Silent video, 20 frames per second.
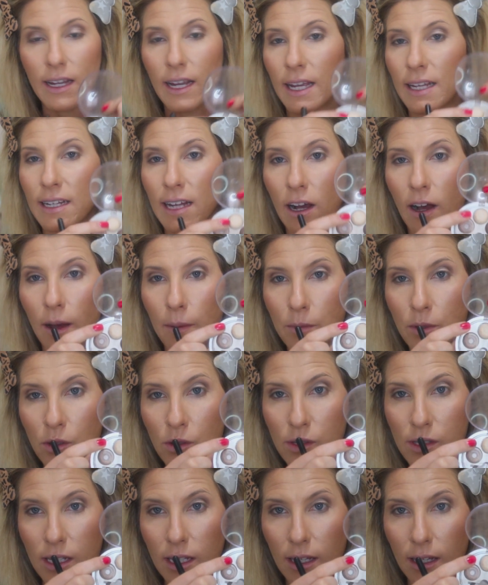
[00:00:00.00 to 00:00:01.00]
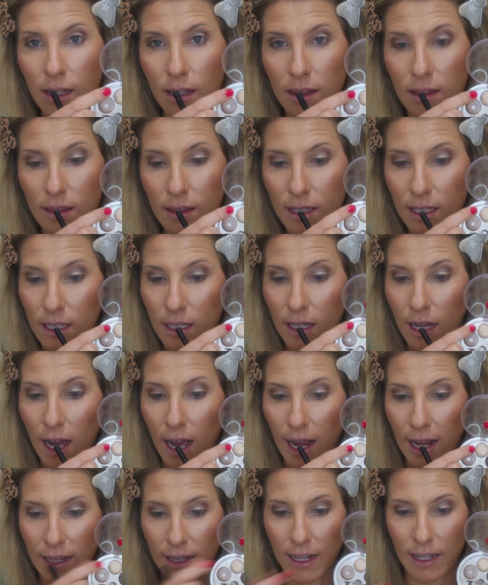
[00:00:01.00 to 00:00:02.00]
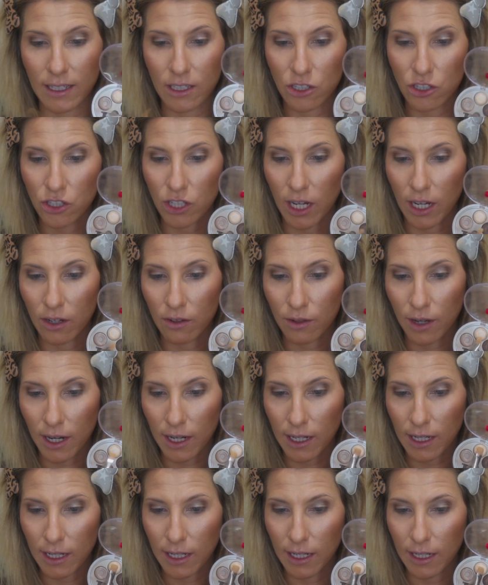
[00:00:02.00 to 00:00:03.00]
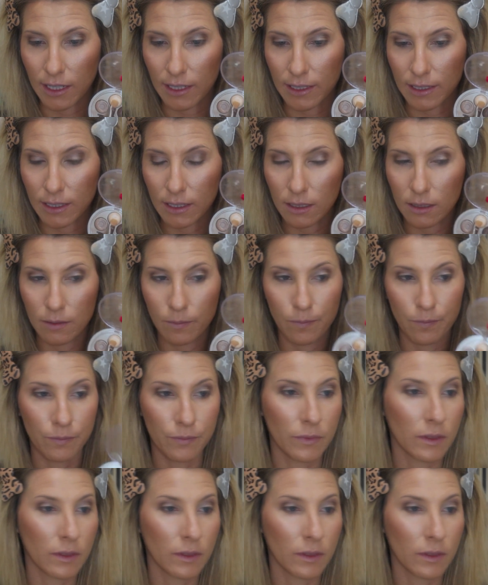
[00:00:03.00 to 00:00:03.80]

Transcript: And now I'm using the highlight shade right here.